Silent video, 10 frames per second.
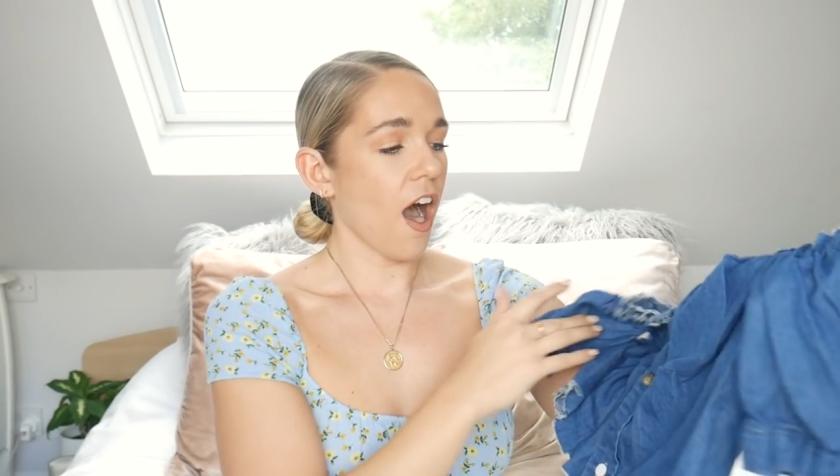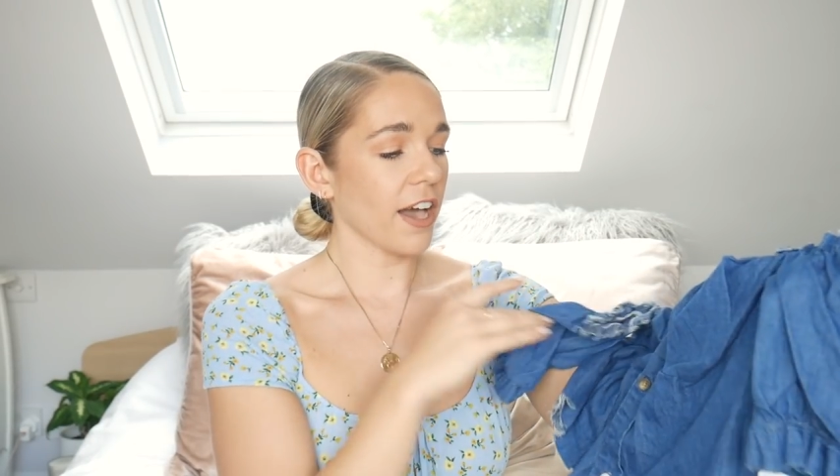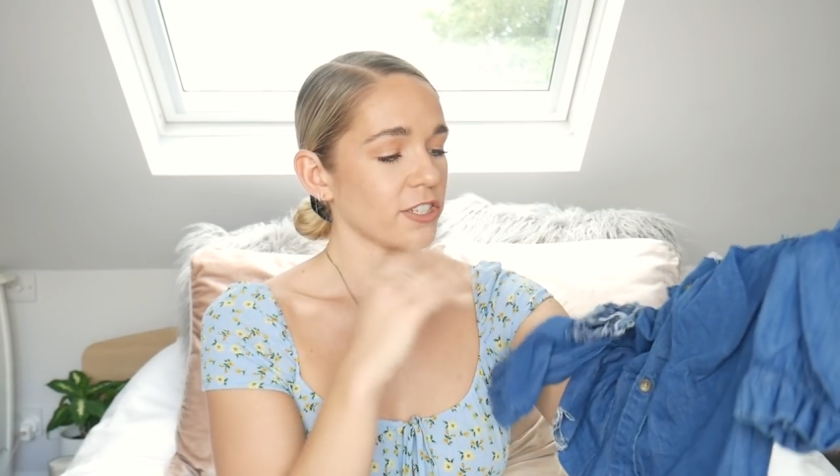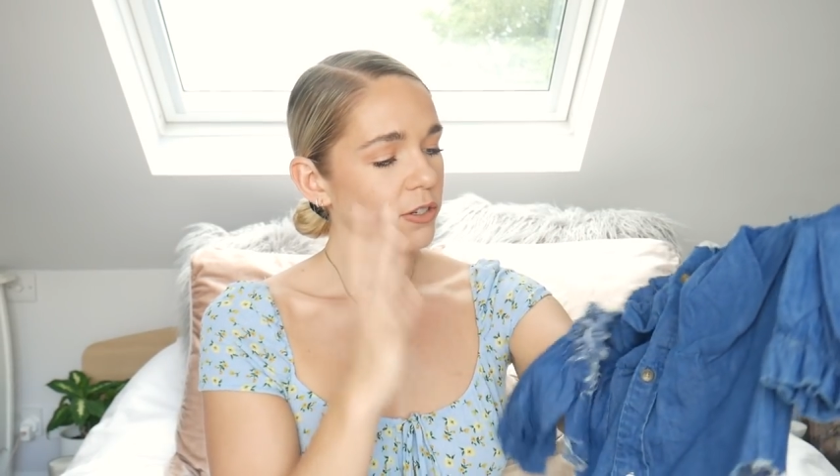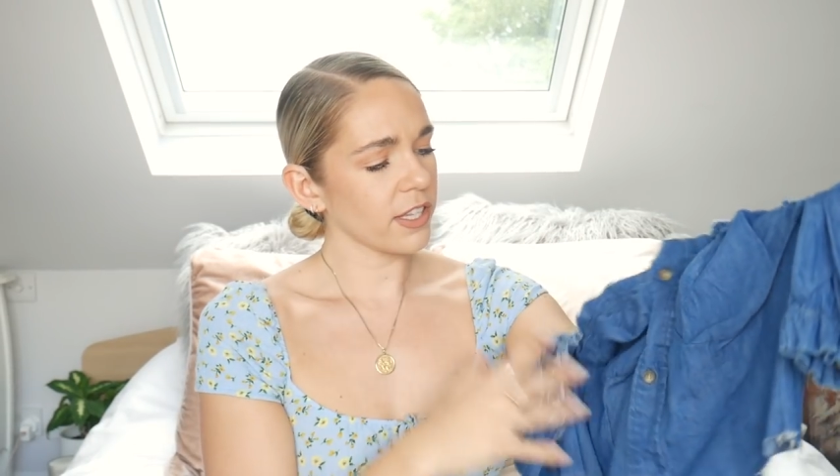
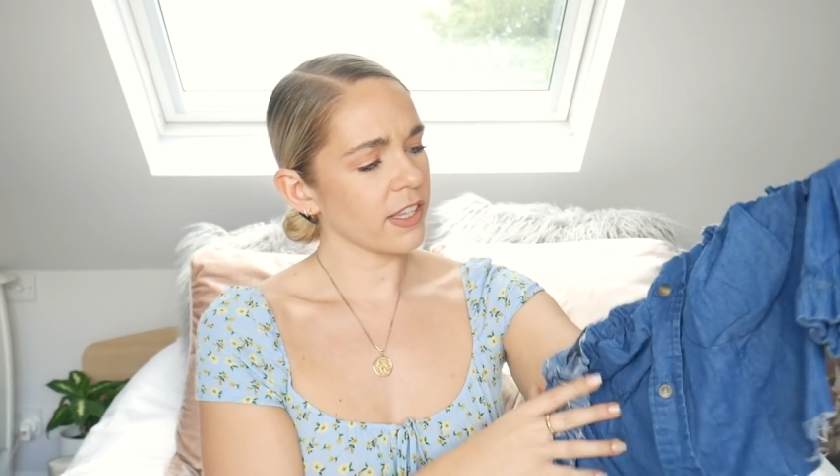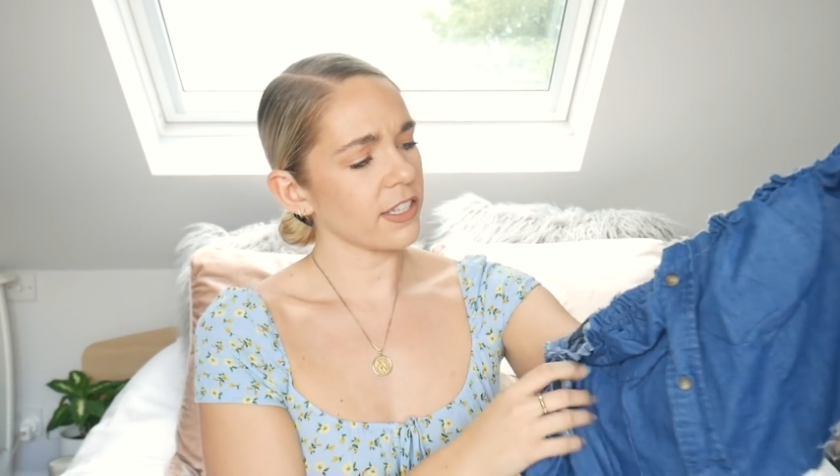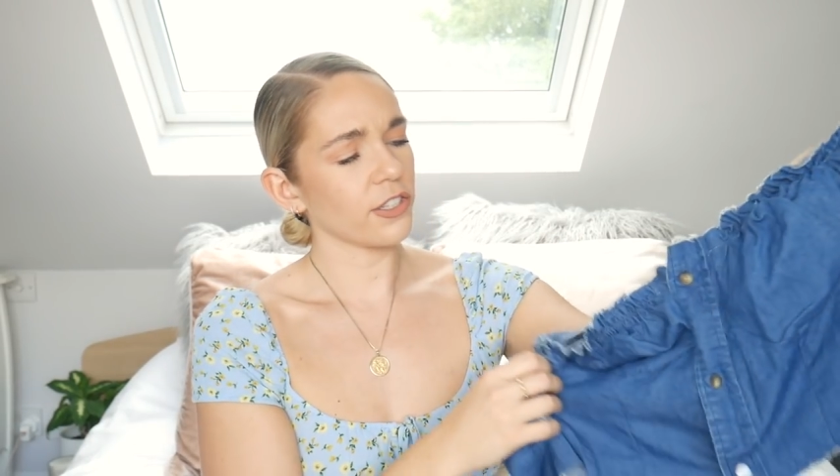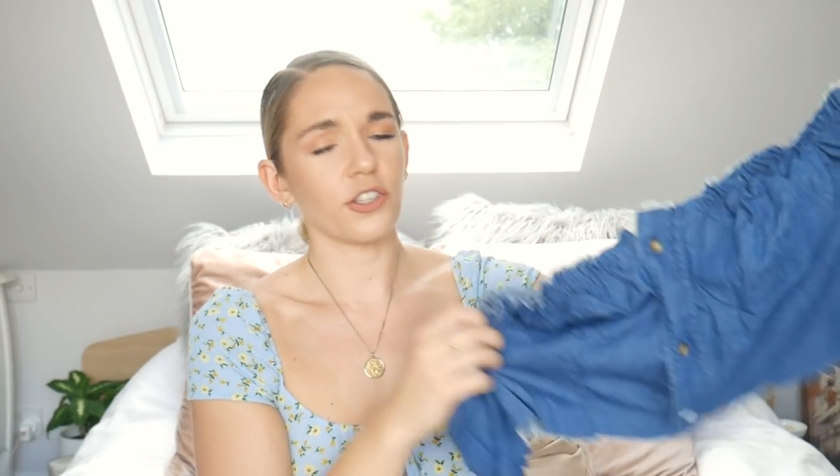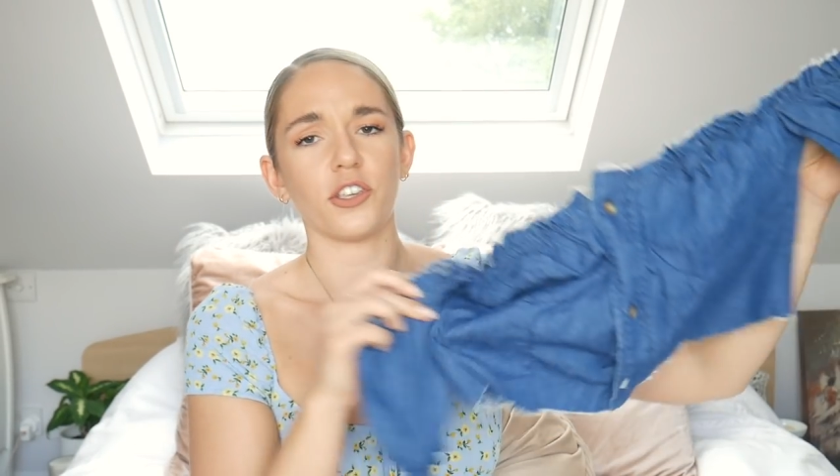I do think this
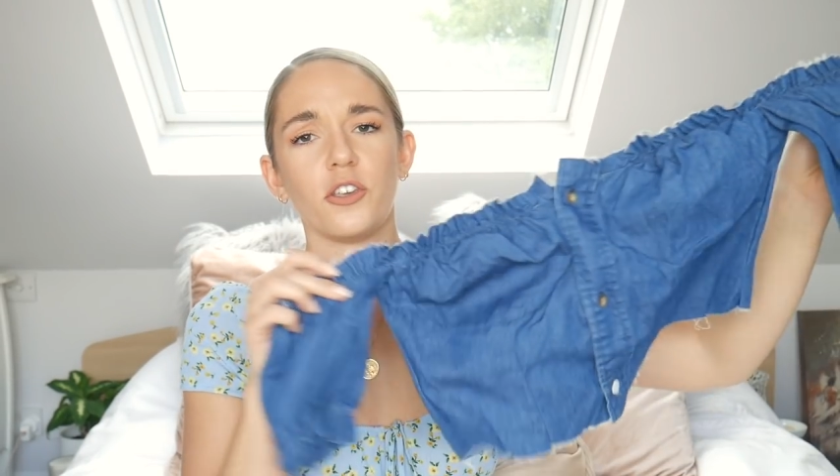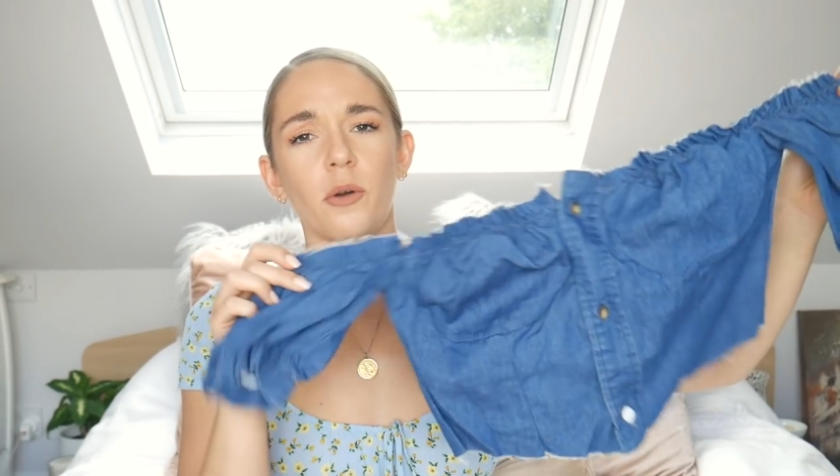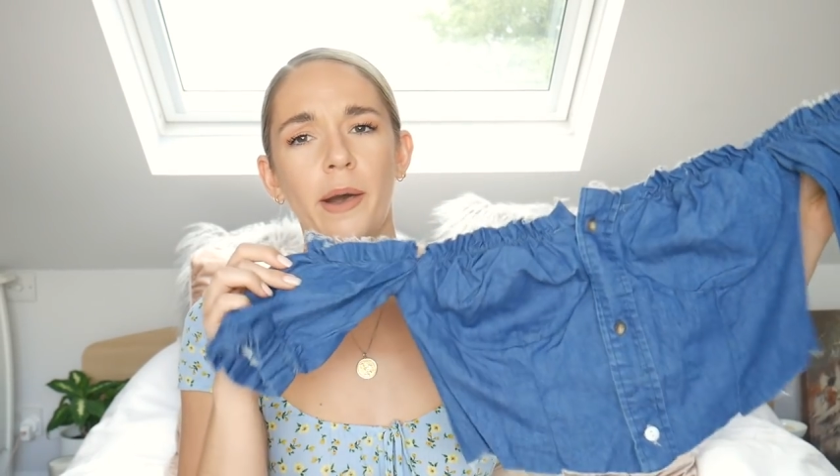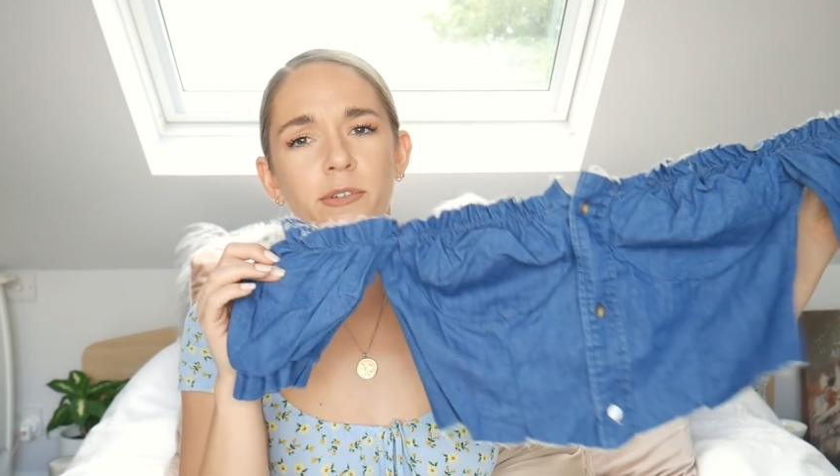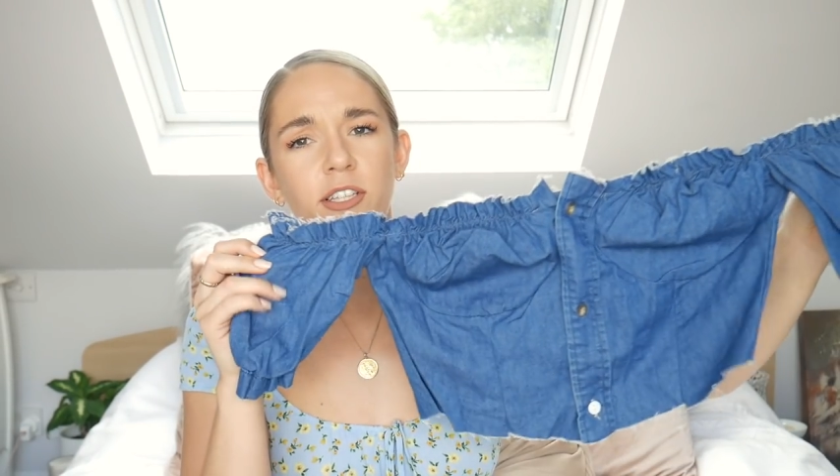is
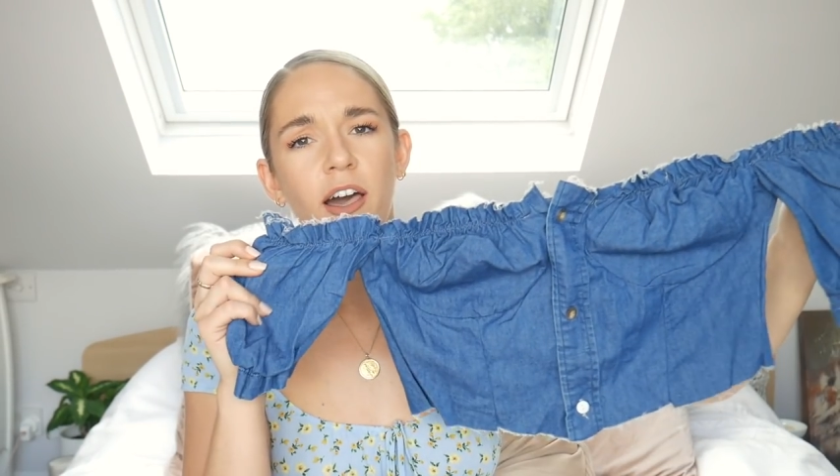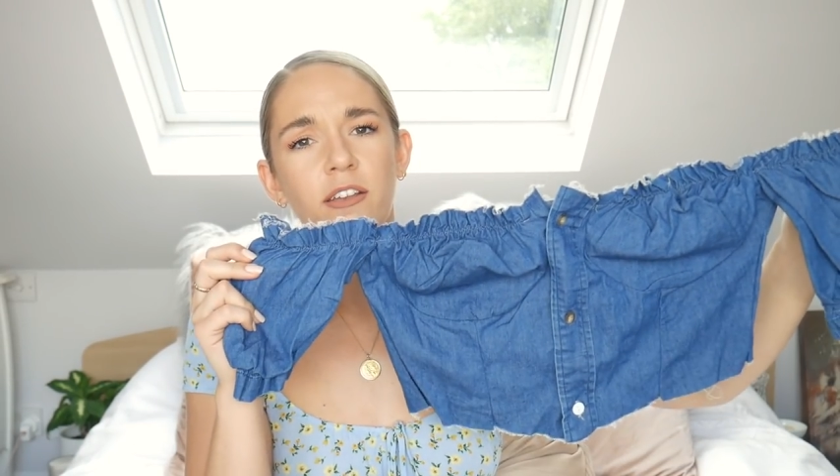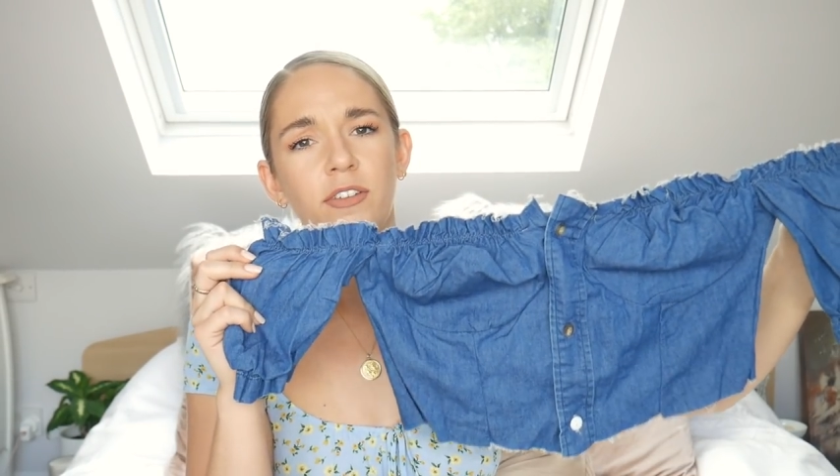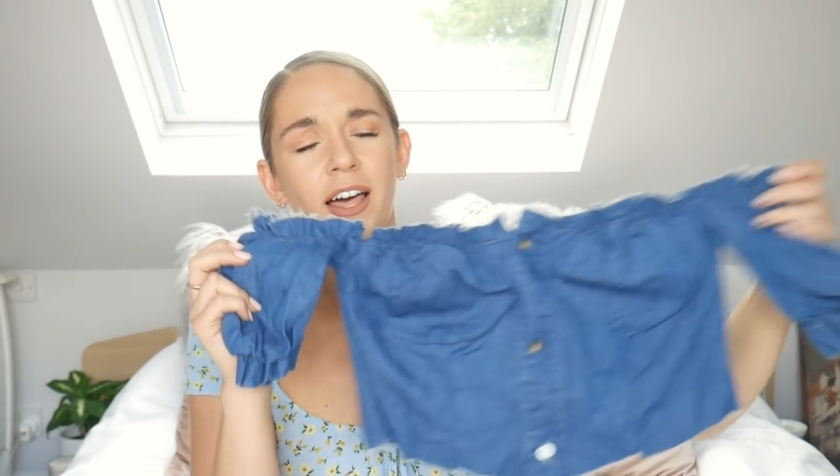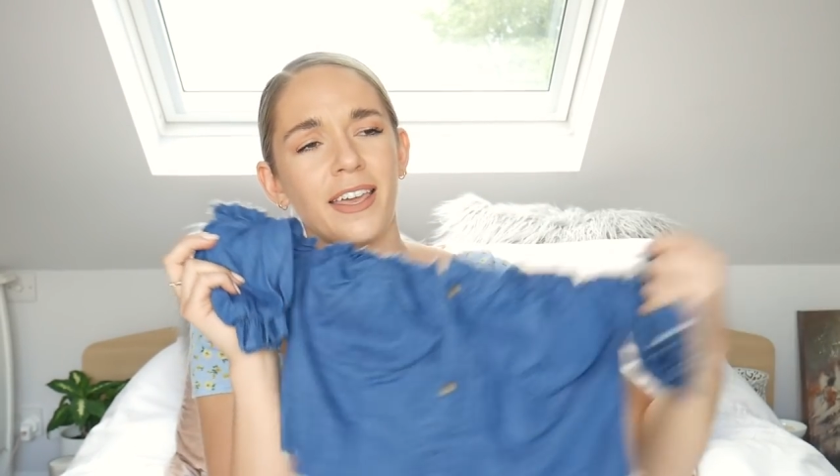cute. I'm just kind
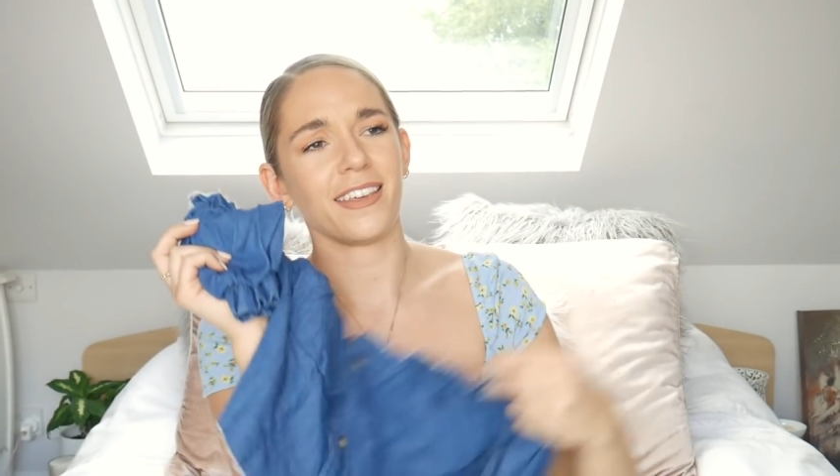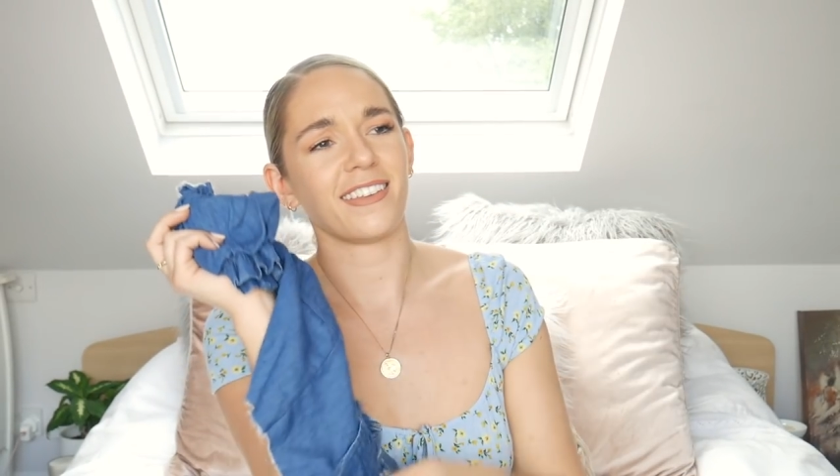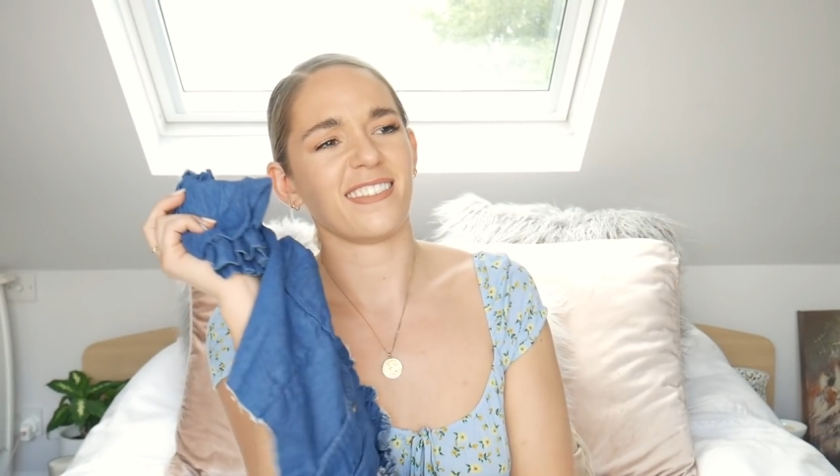of like,